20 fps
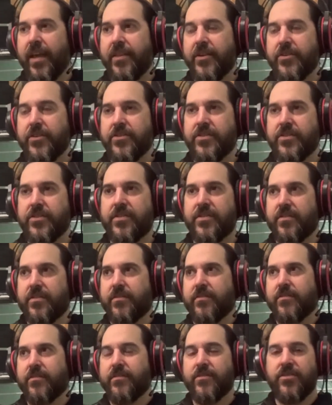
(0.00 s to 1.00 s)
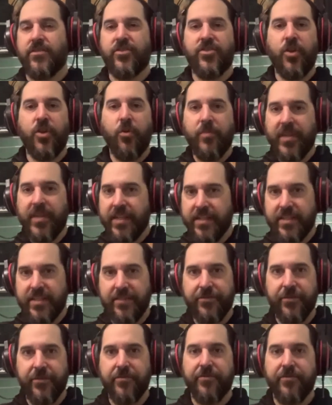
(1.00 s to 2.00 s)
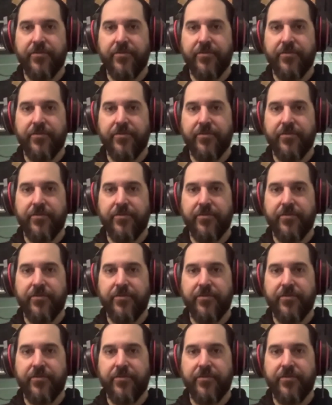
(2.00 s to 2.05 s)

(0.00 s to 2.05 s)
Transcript: There's so many different